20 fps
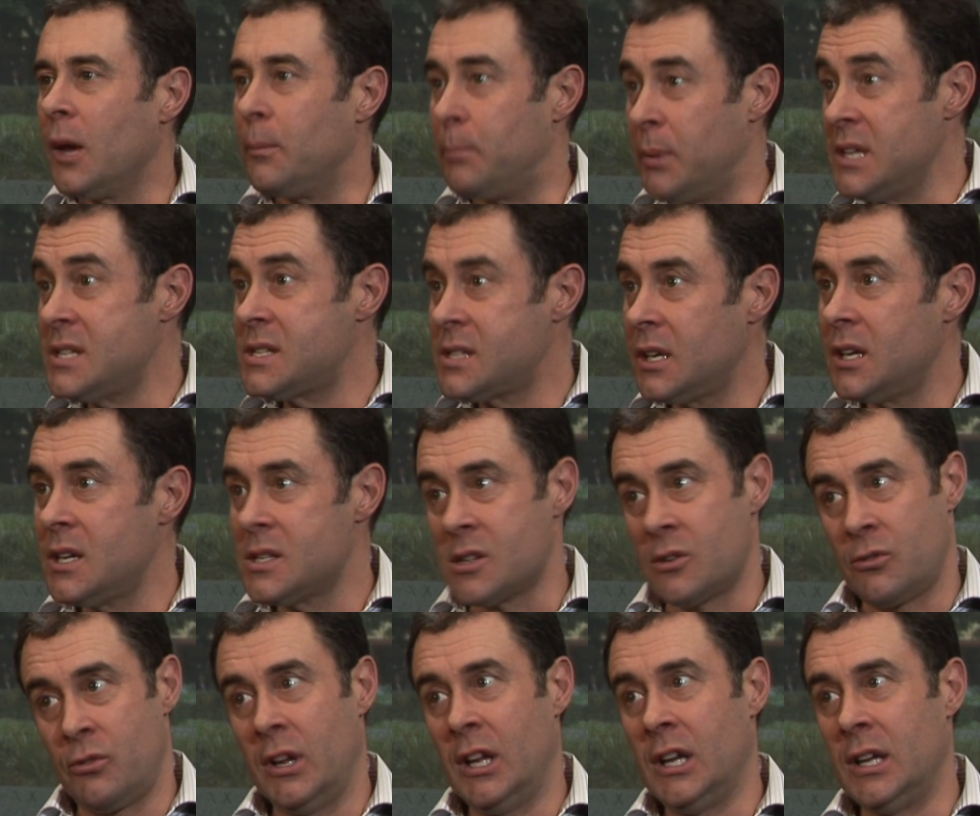Obesity is
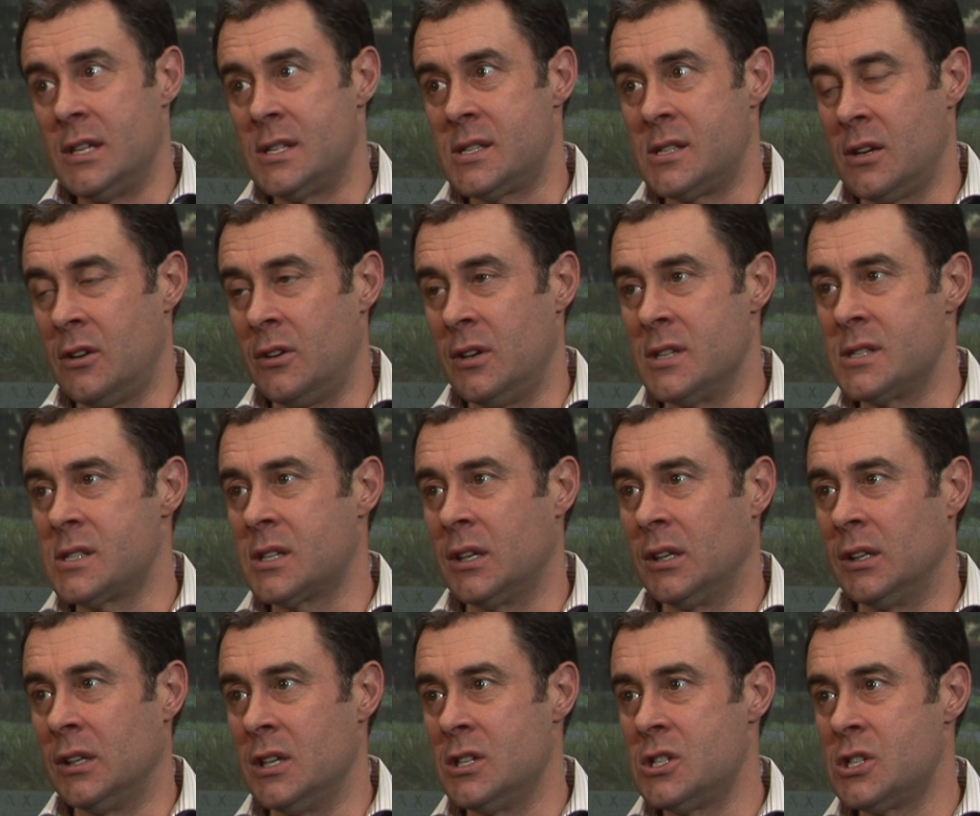a really serious
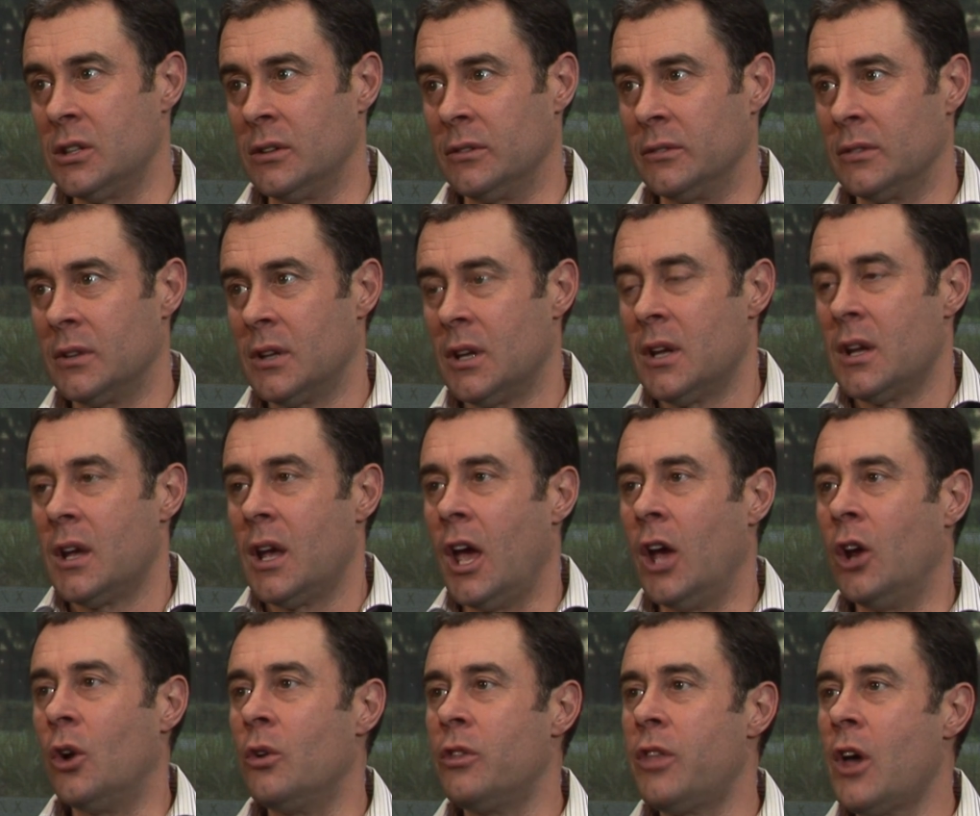condition,
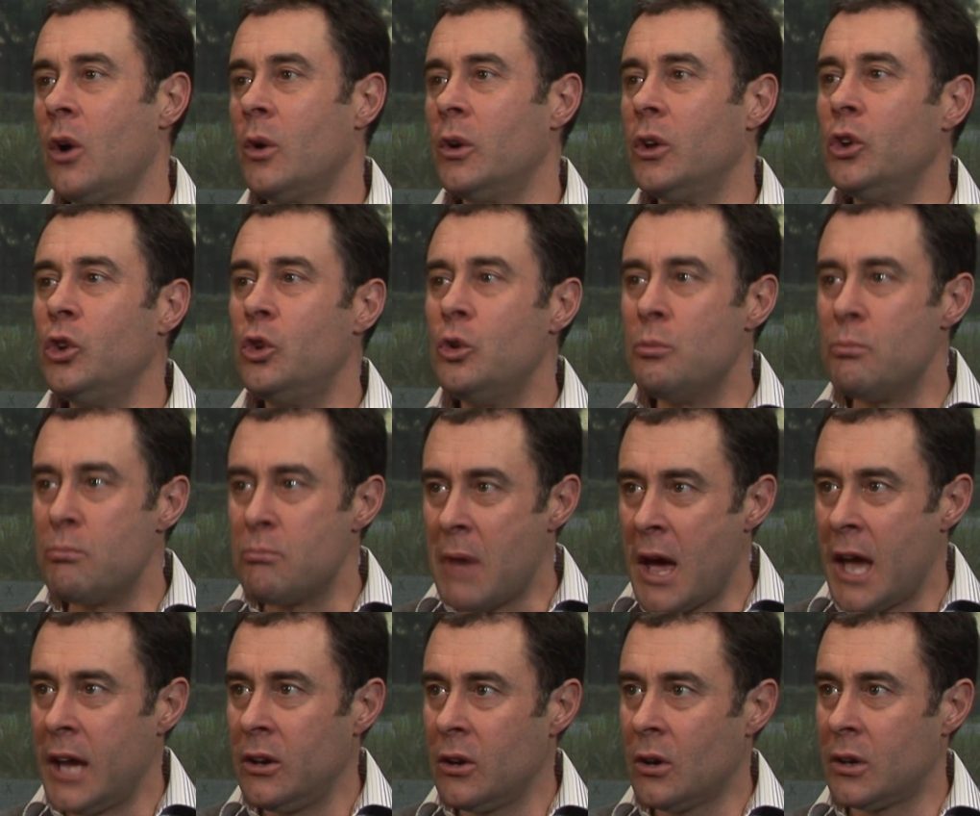and although you
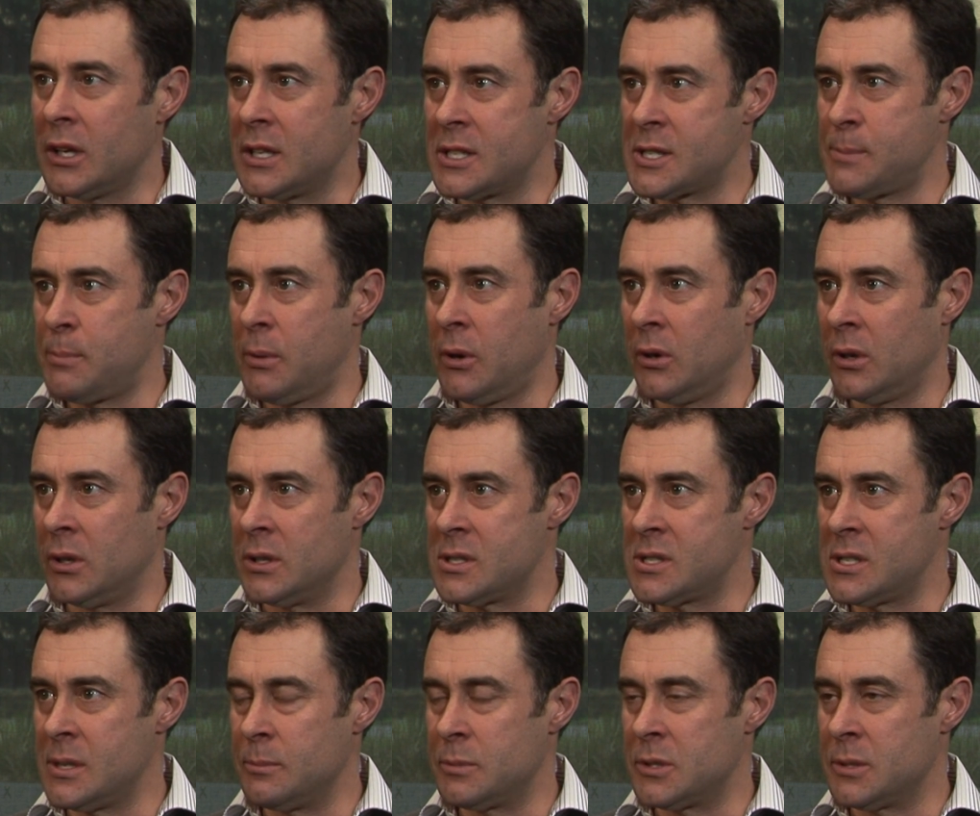may not experience
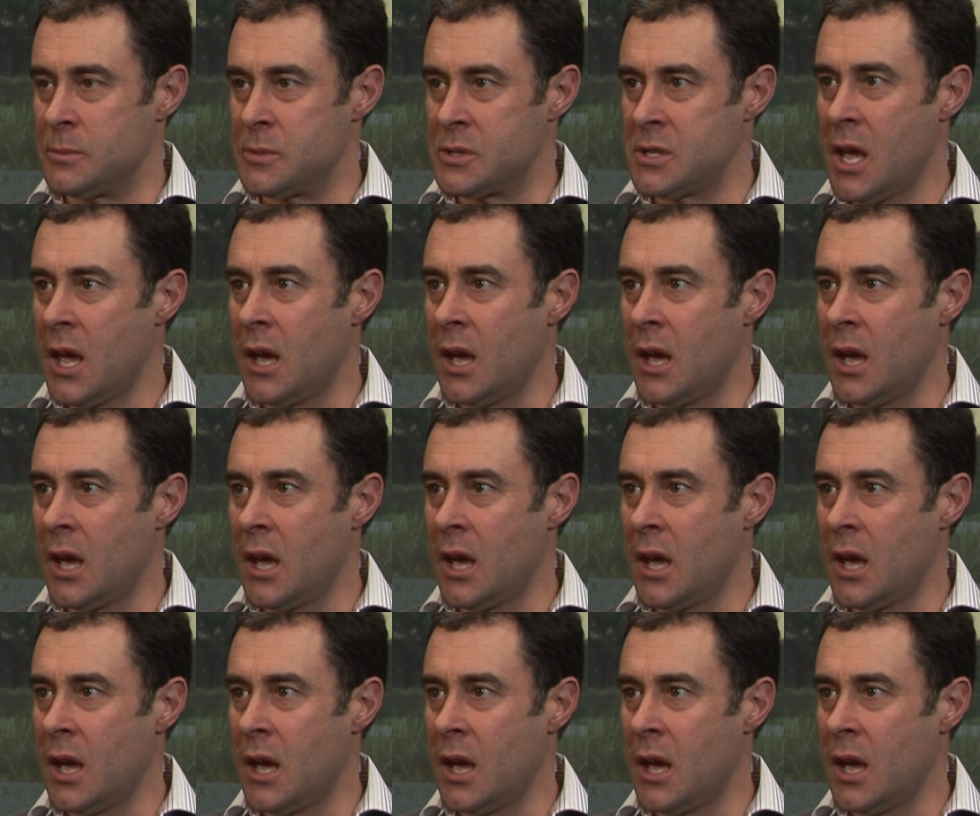symptoms